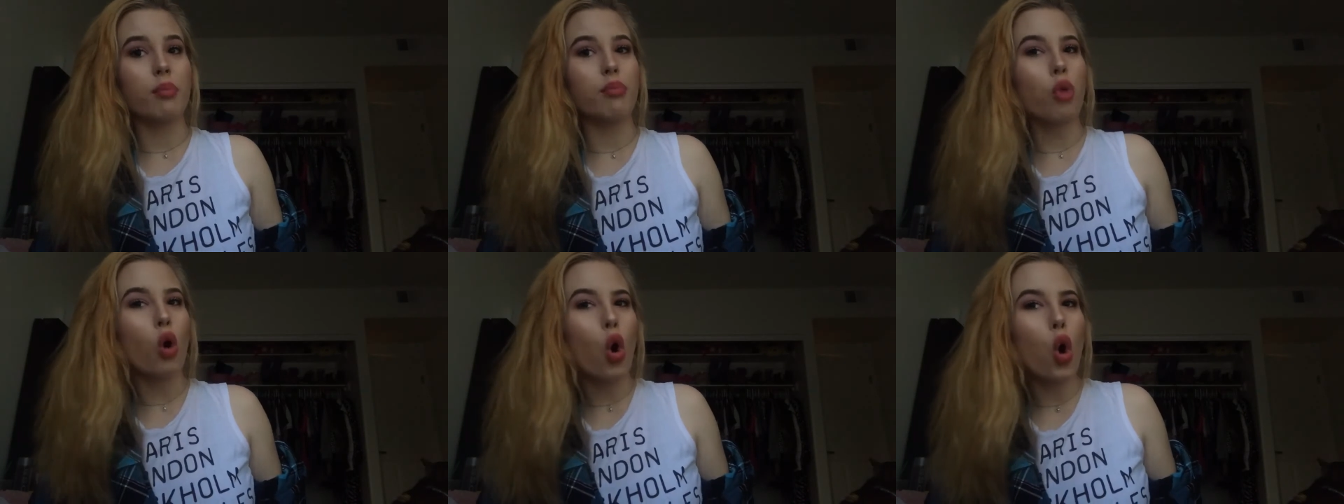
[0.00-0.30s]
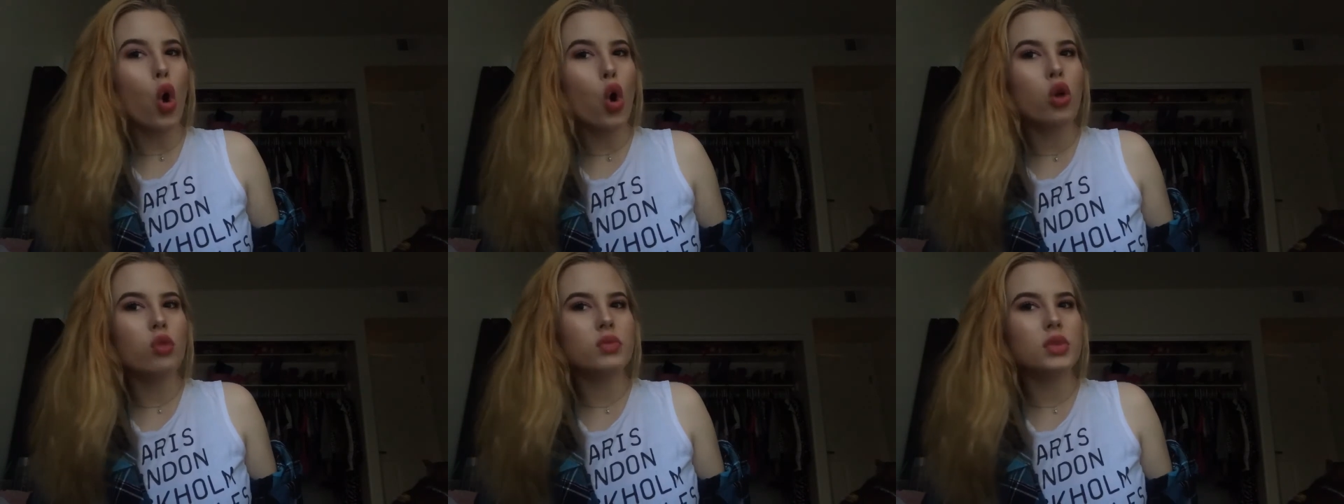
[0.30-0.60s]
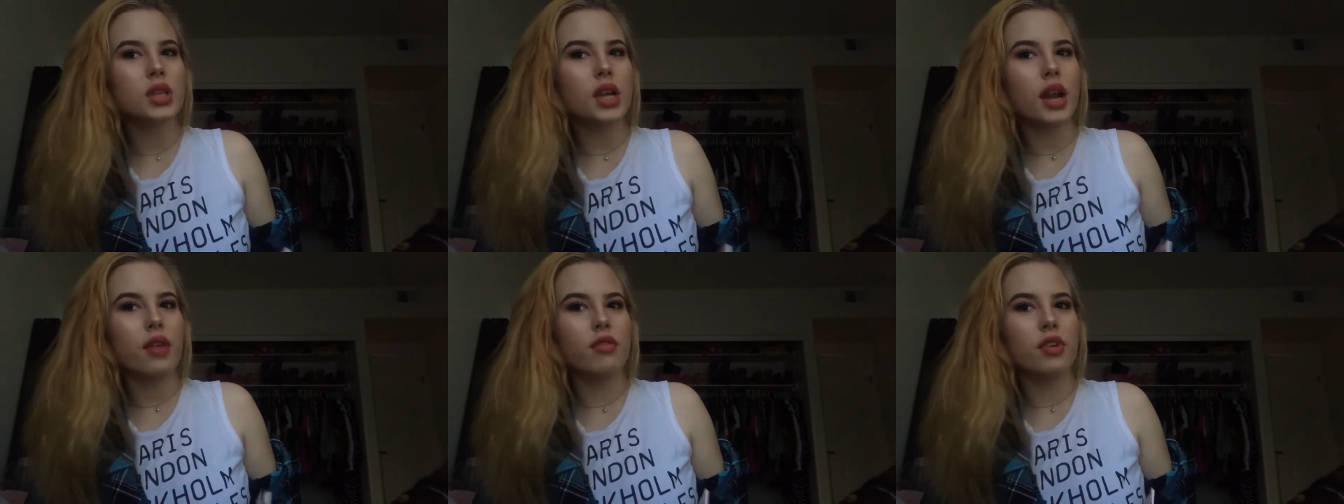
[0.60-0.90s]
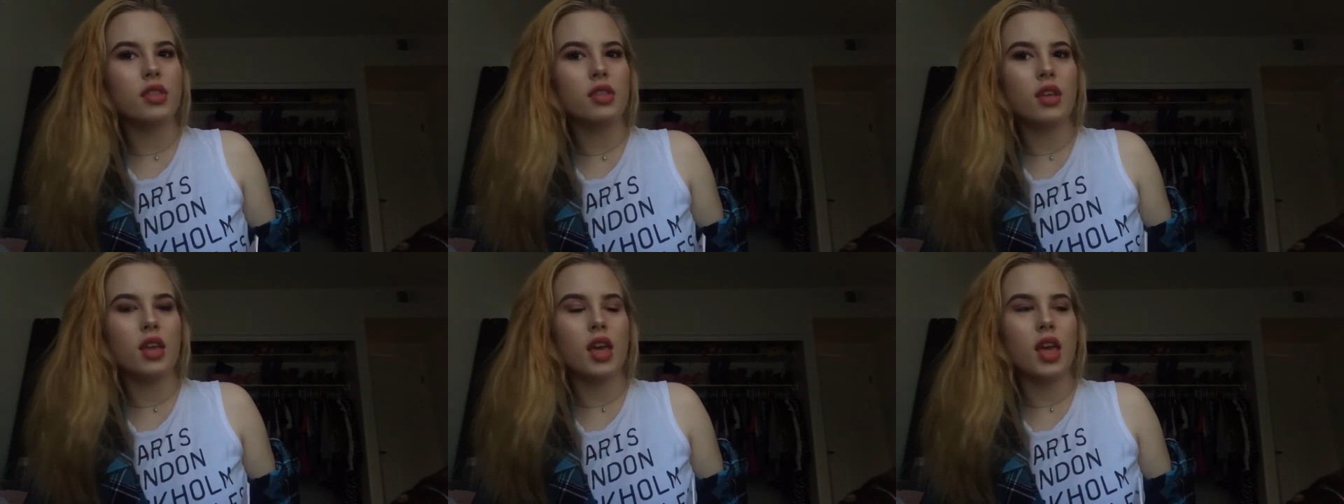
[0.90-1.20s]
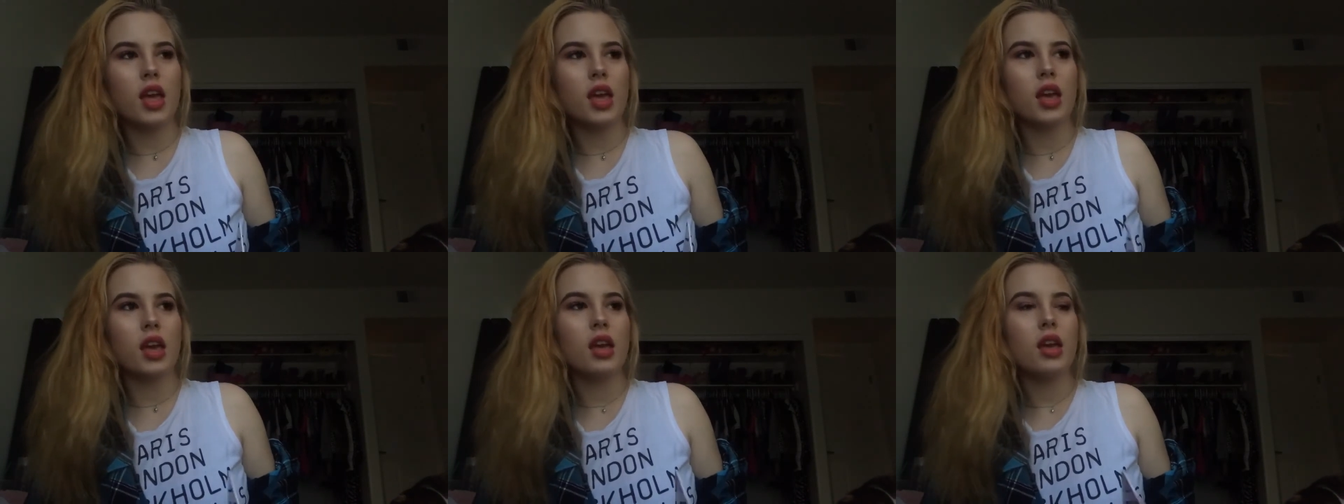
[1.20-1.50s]
poems and
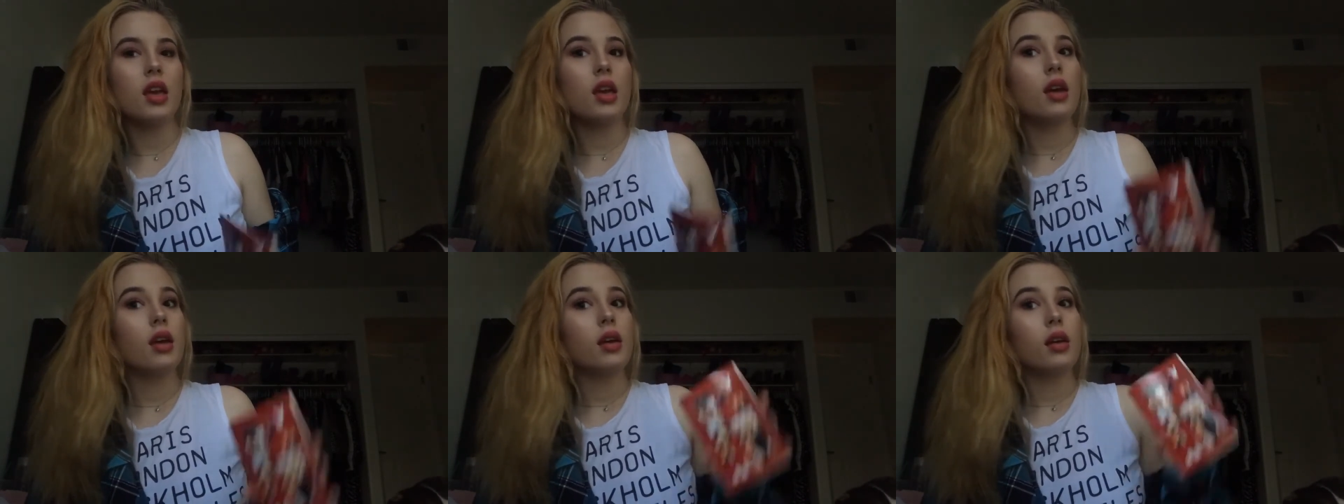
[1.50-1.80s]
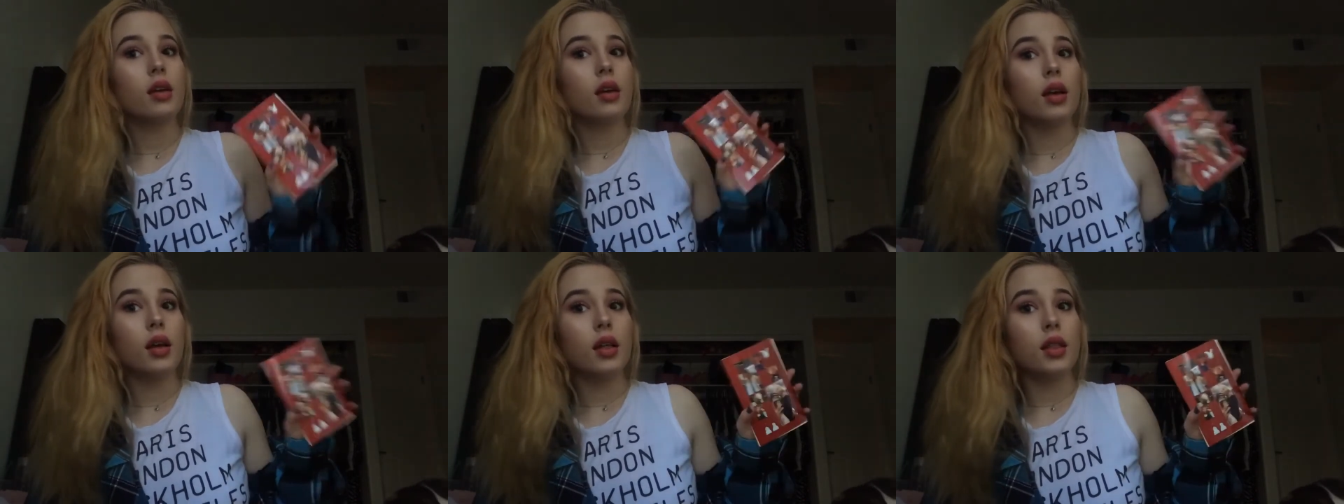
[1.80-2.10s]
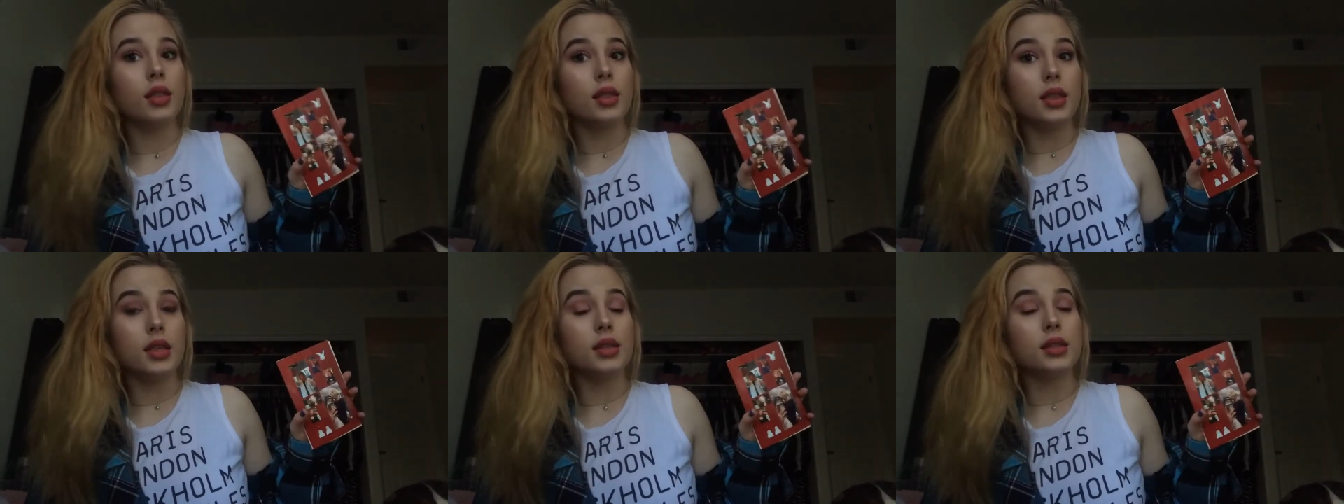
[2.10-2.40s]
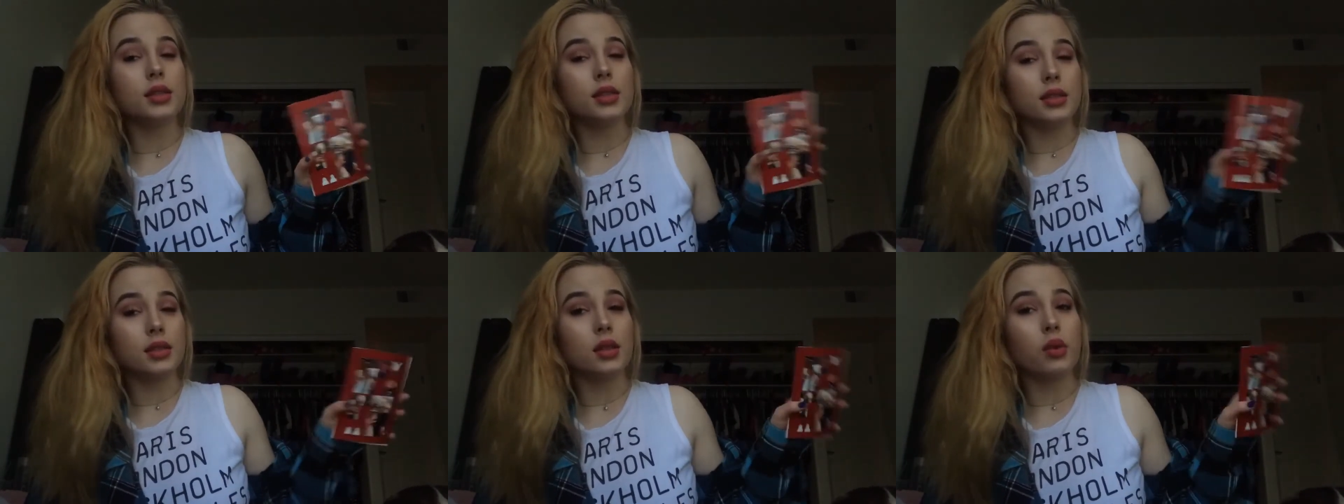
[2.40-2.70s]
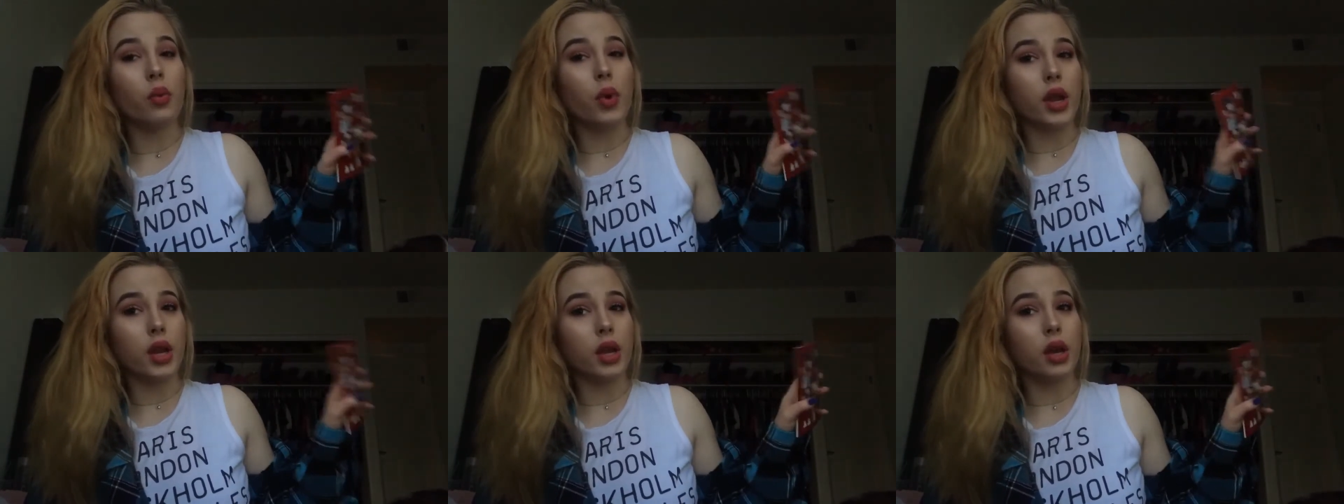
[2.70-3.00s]
everything, this is the
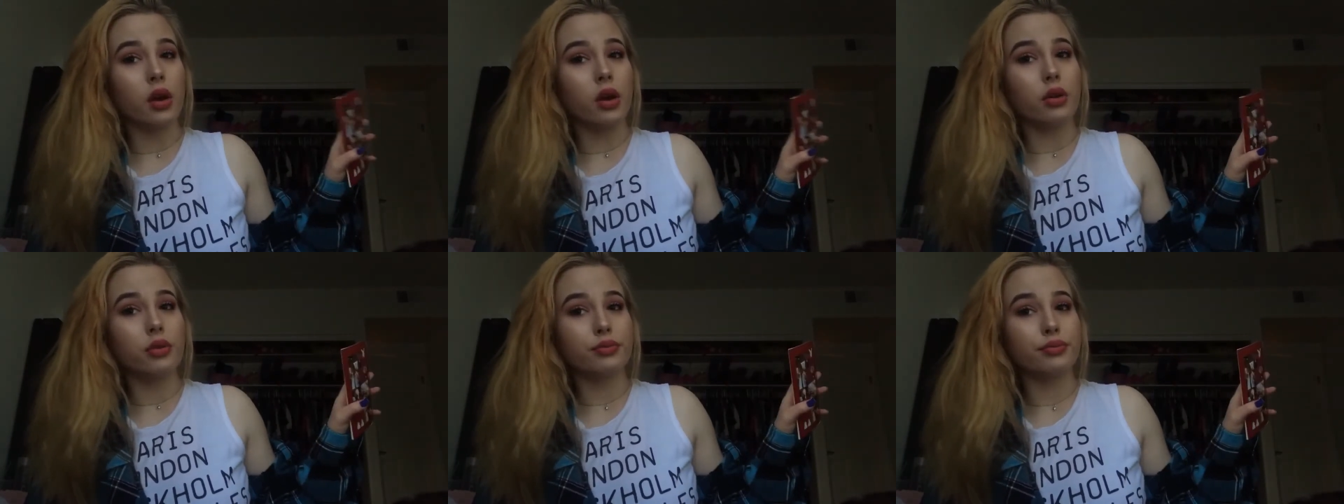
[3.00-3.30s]
way to go.